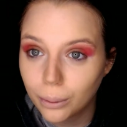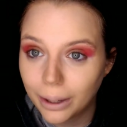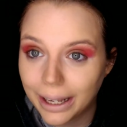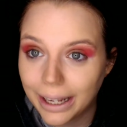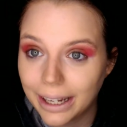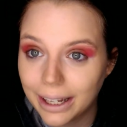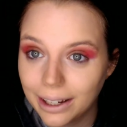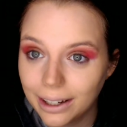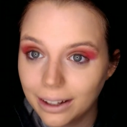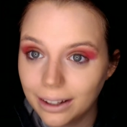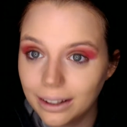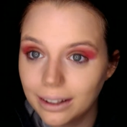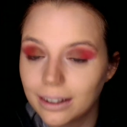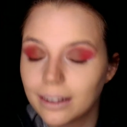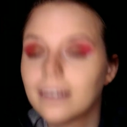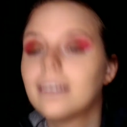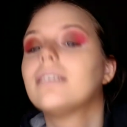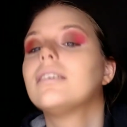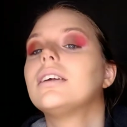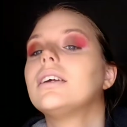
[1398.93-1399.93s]
win.
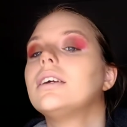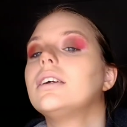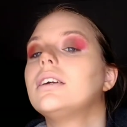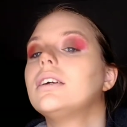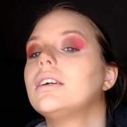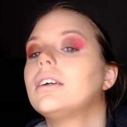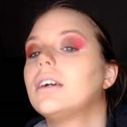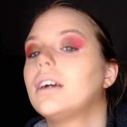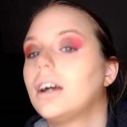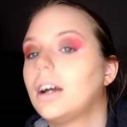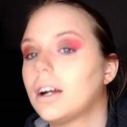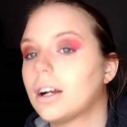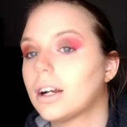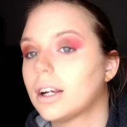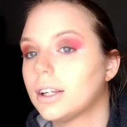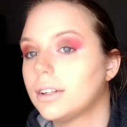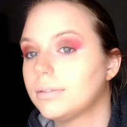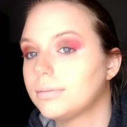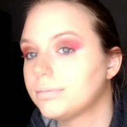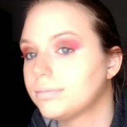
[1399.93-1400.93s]

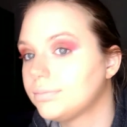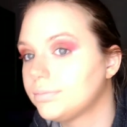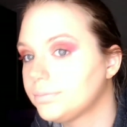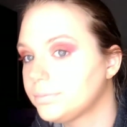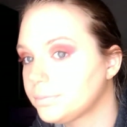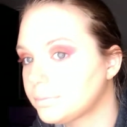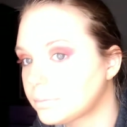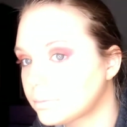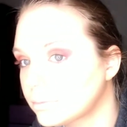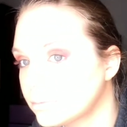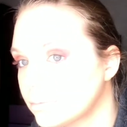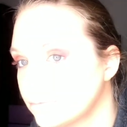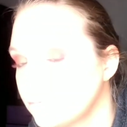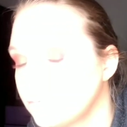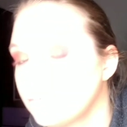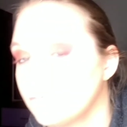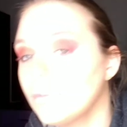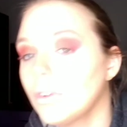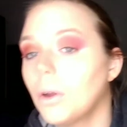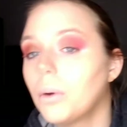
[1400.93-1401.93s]
Alright.
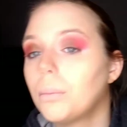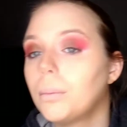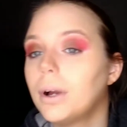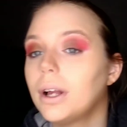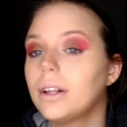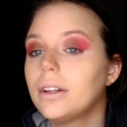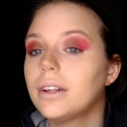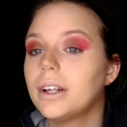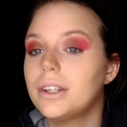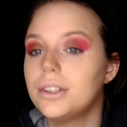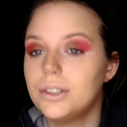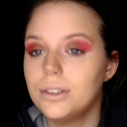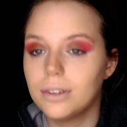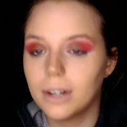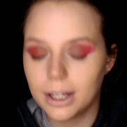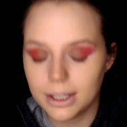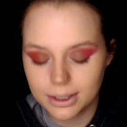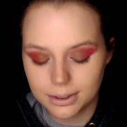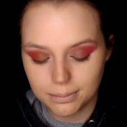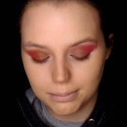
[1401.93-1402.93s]
Well, as you
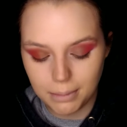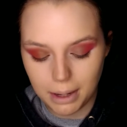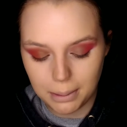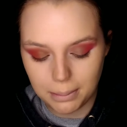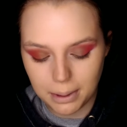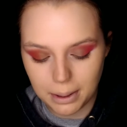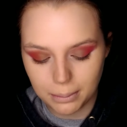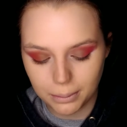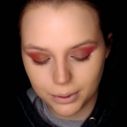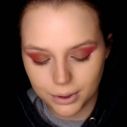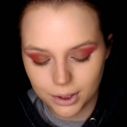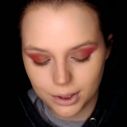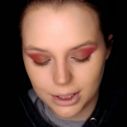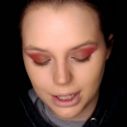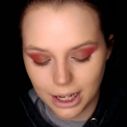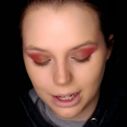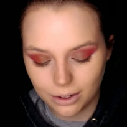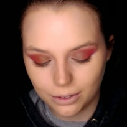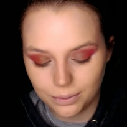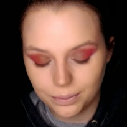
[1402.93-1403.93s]
guys may be able to
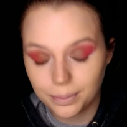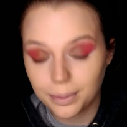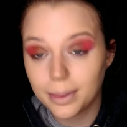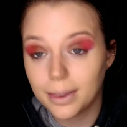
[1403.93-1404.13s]
tell,